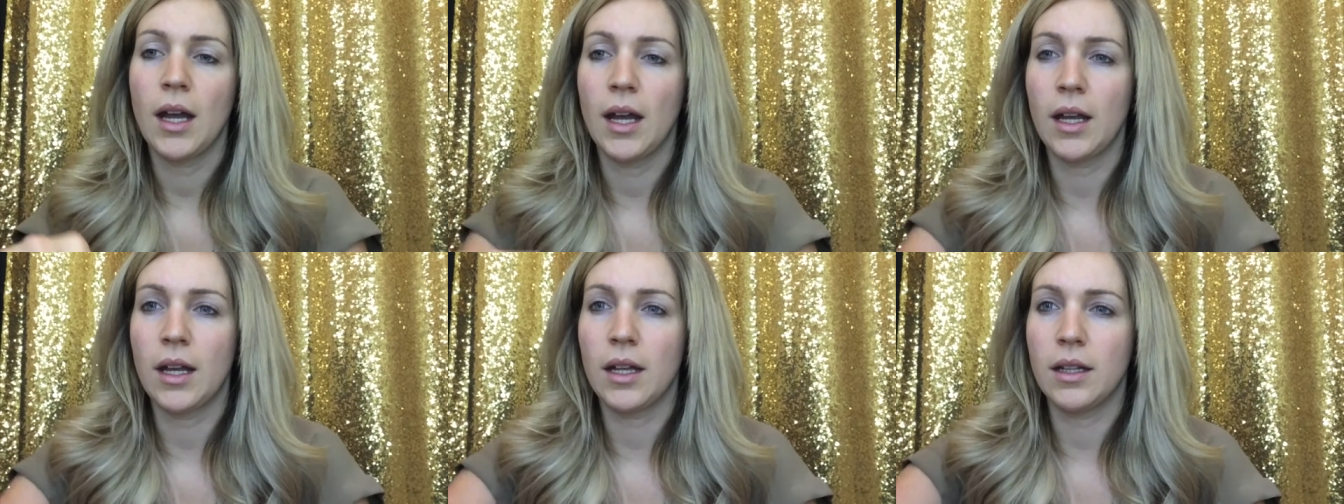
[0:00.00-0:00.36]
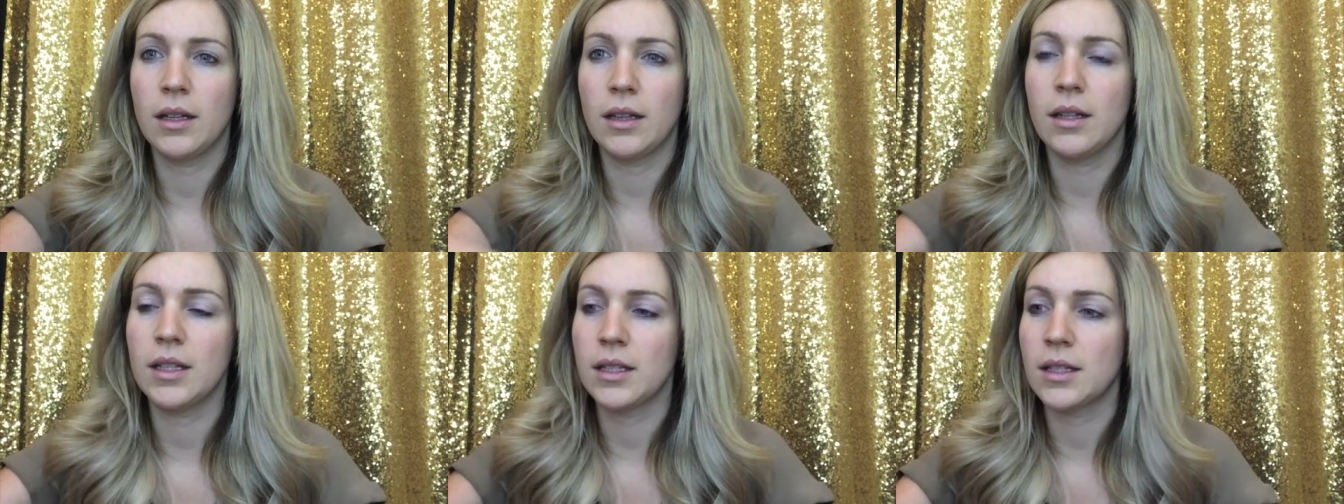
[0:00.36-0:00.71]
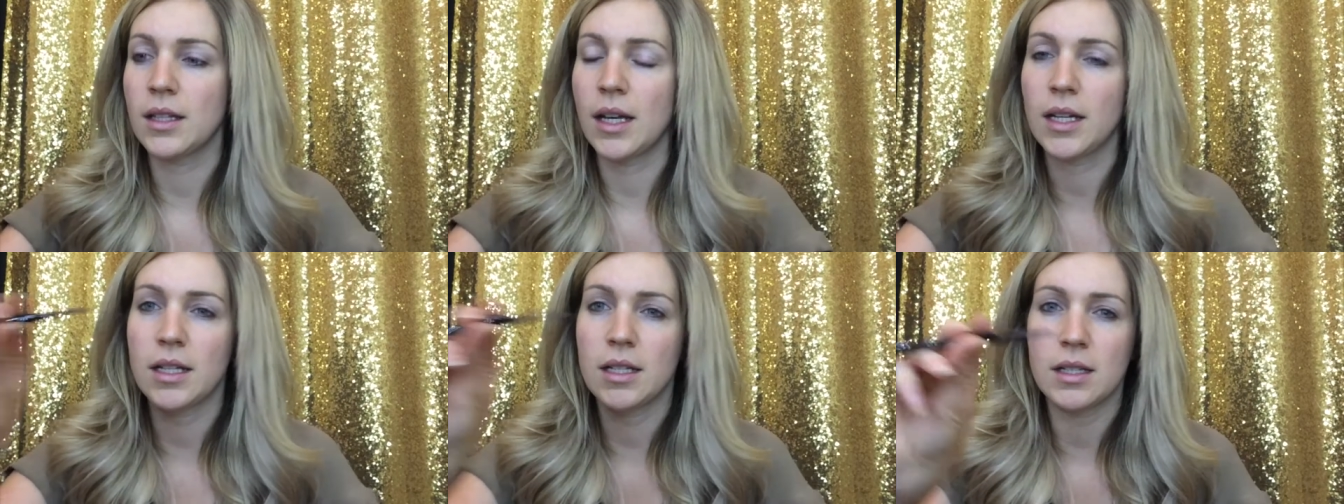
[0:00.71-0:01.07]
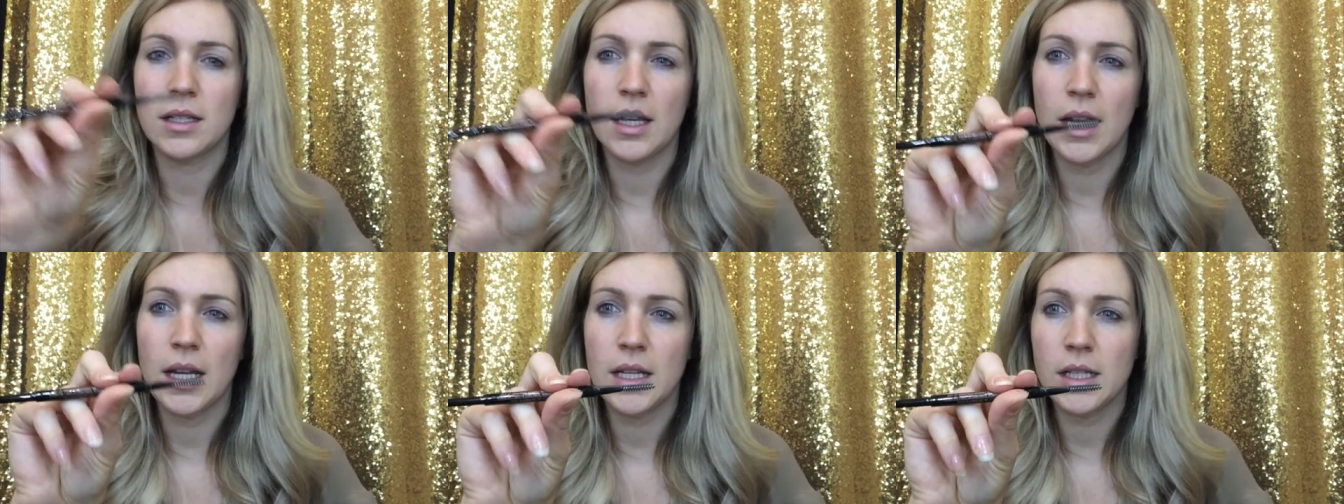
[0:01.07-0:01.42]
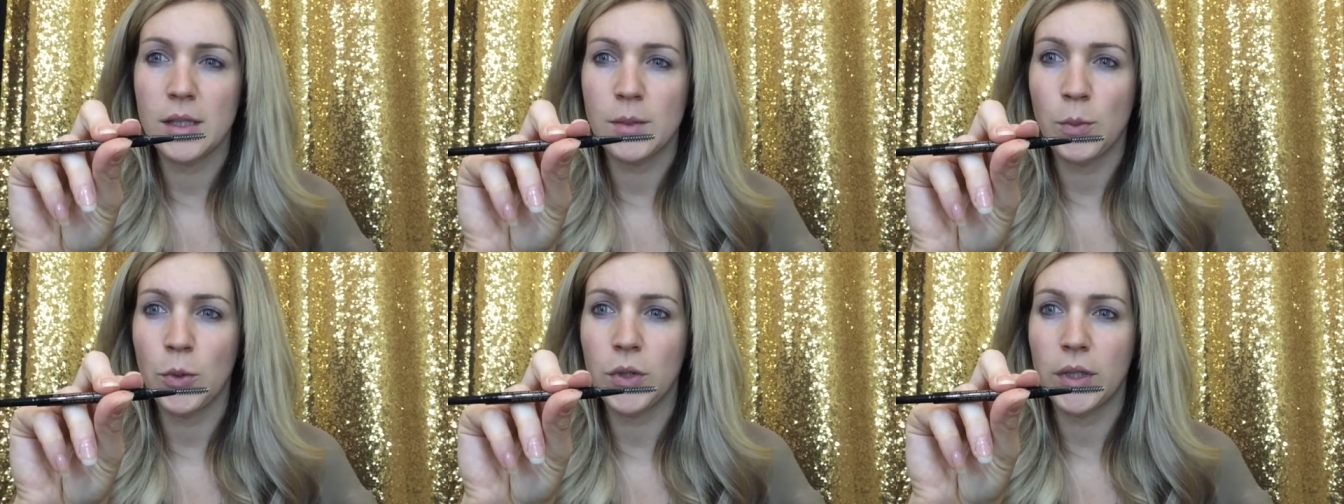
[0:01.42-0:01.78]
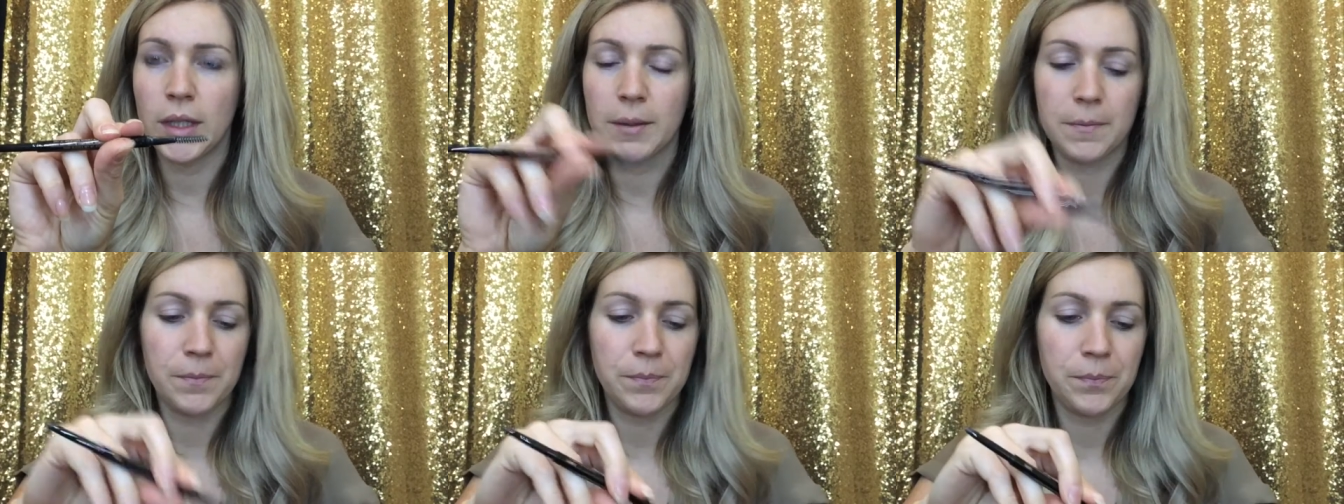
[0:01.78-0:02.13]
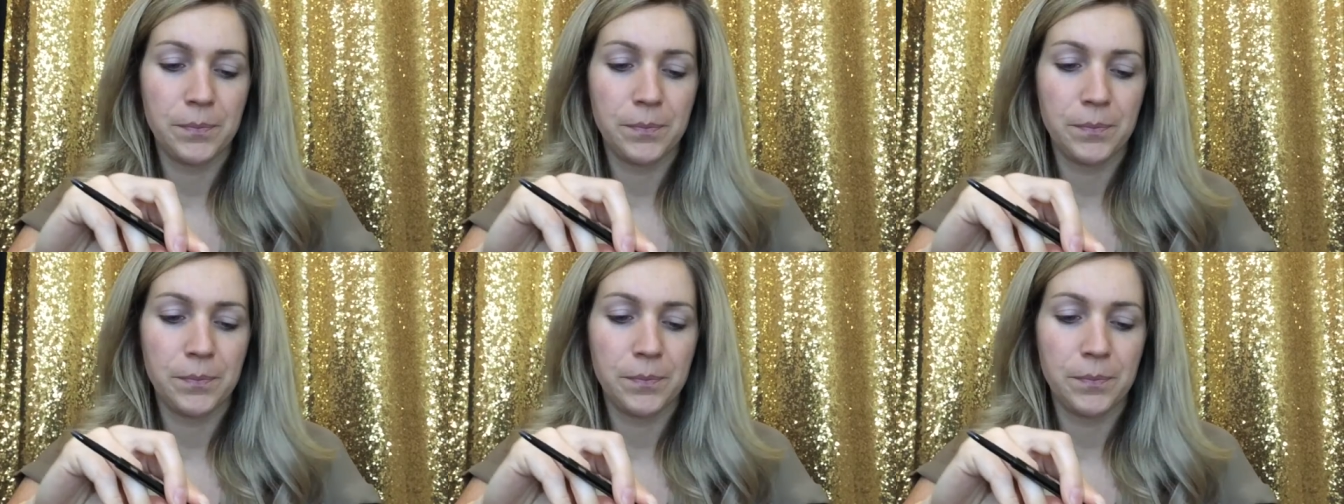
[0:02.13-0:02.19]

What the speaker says: and this side is a spoolie.